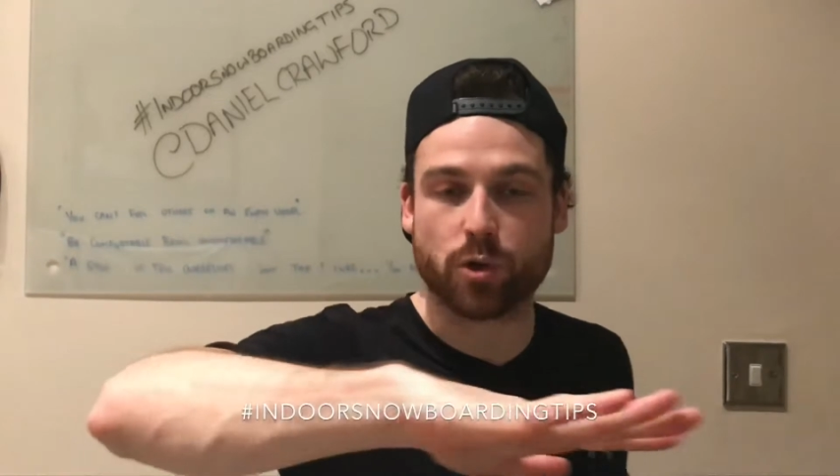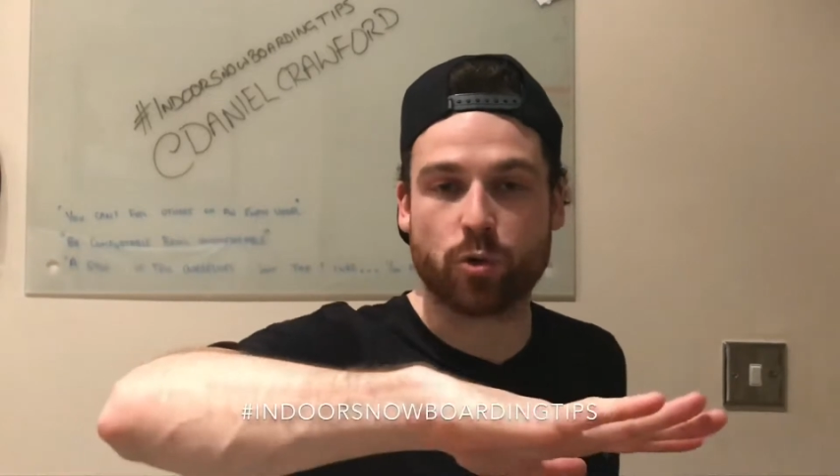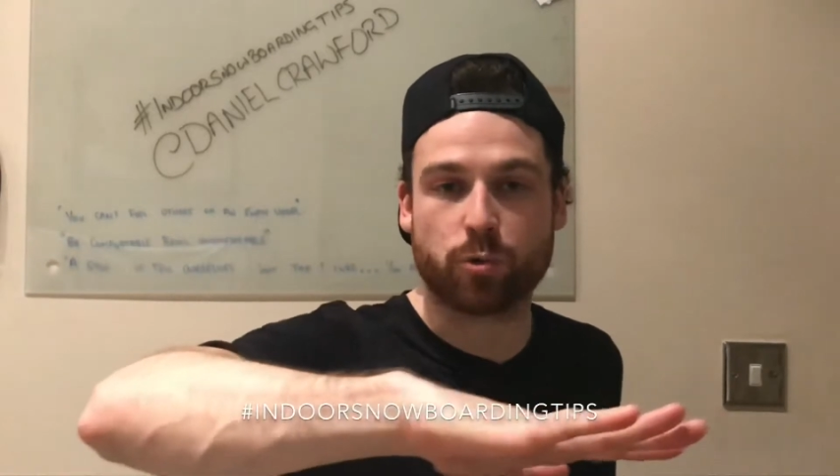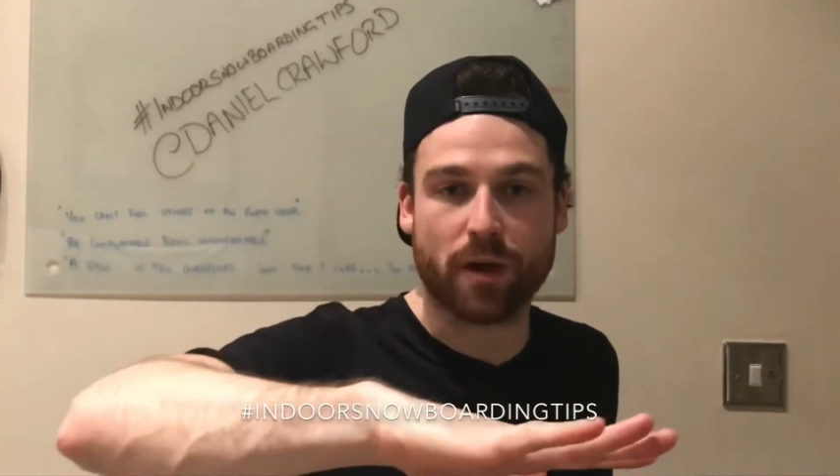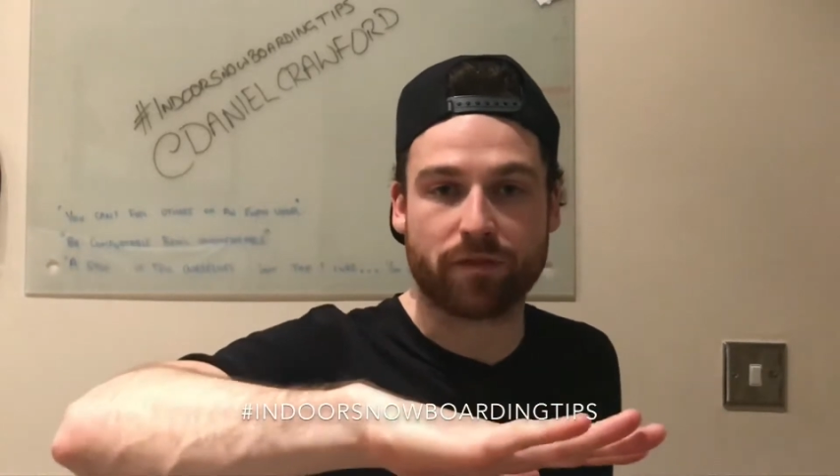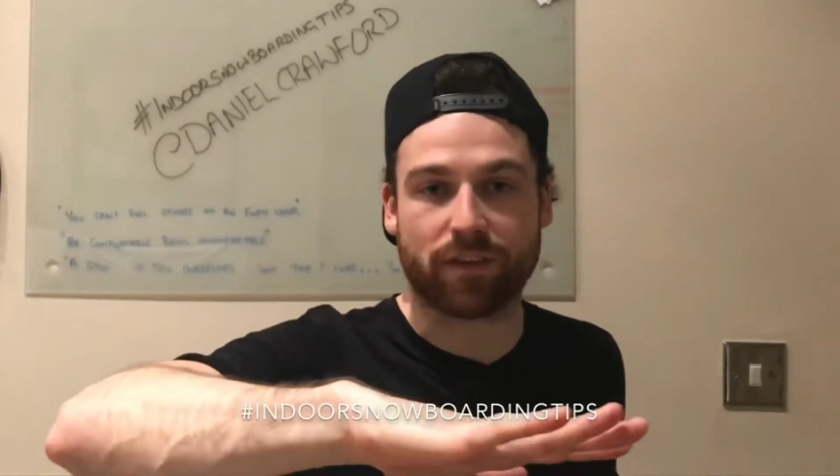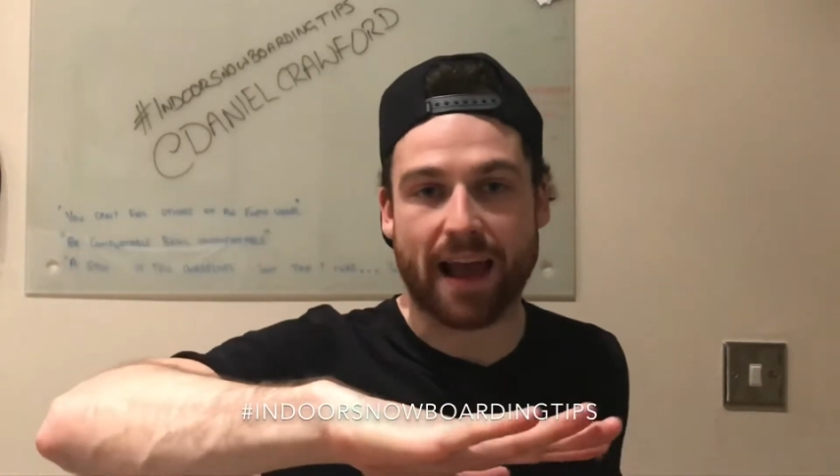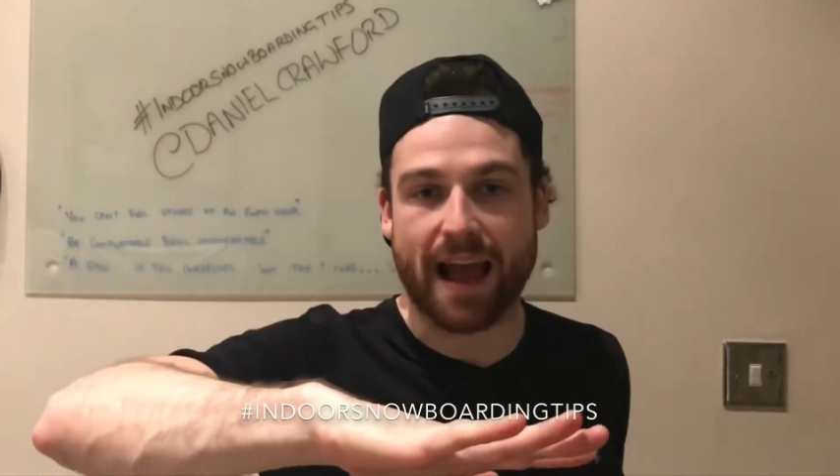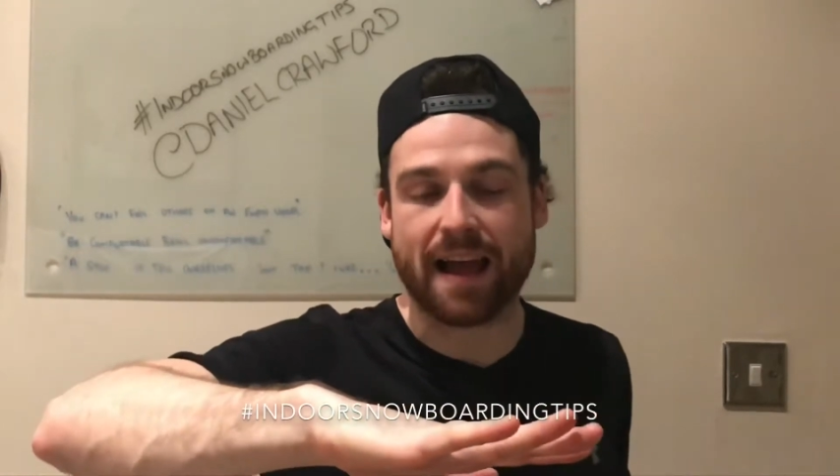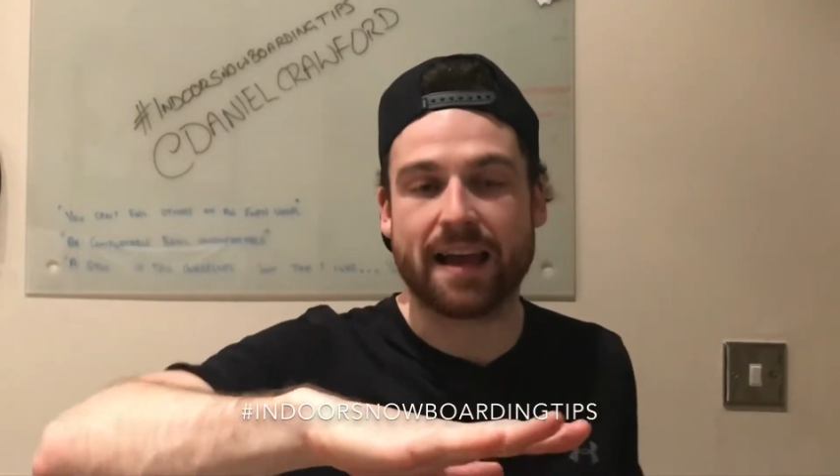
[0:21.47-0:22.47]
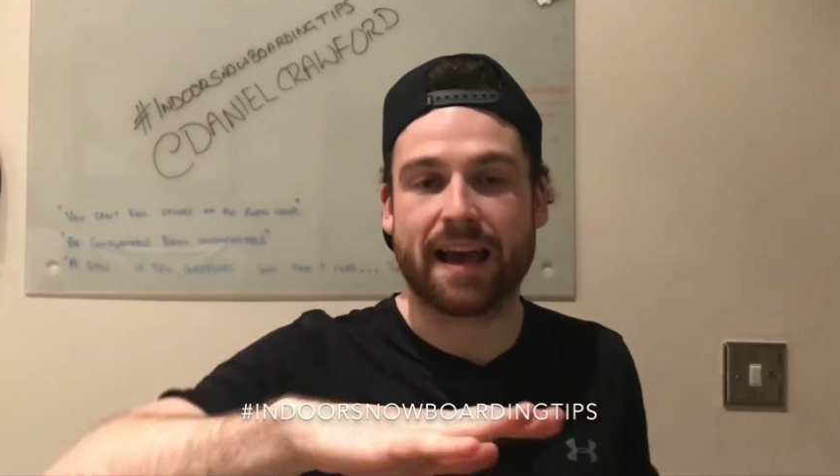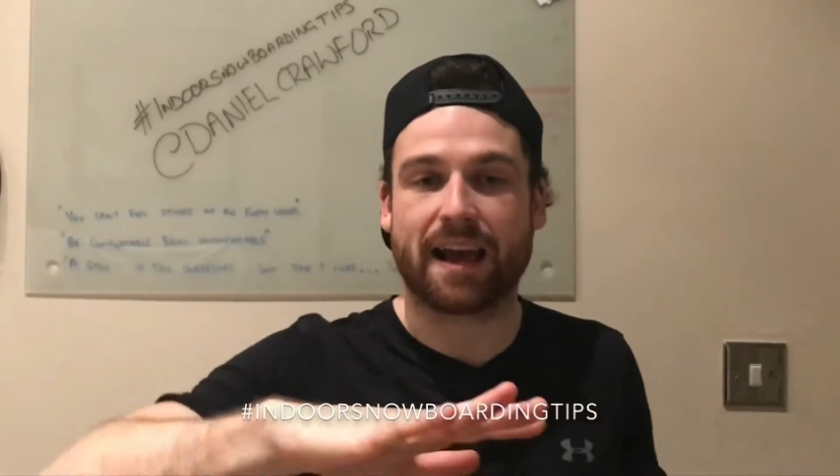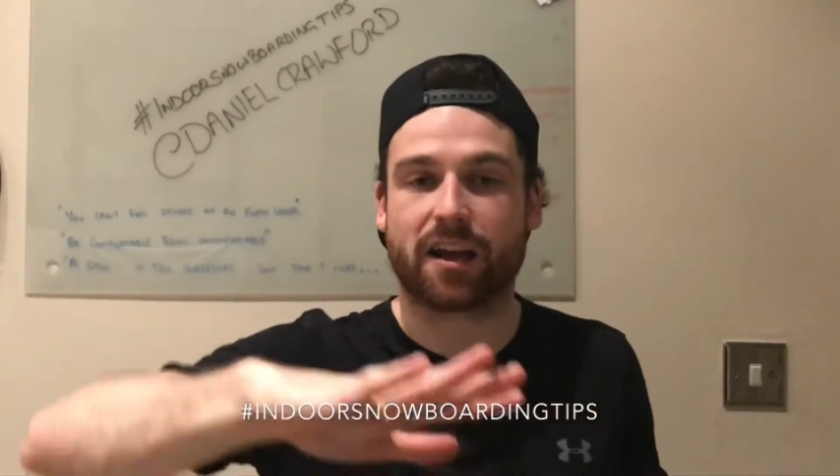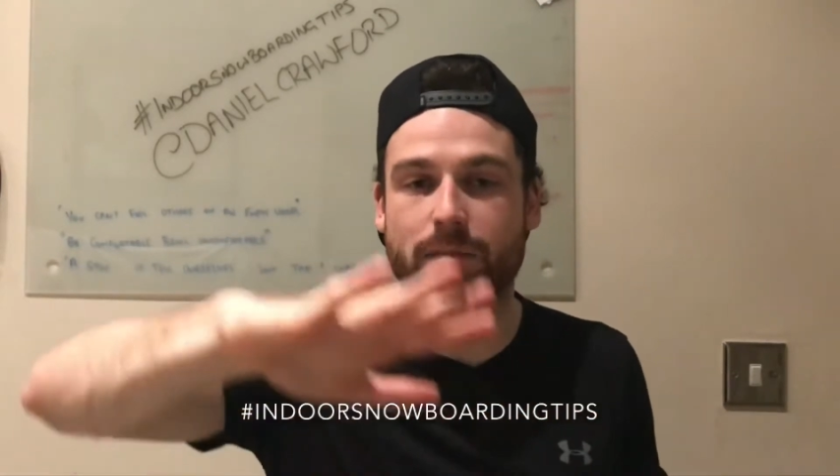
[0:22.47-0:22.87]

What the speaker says: all the way flat and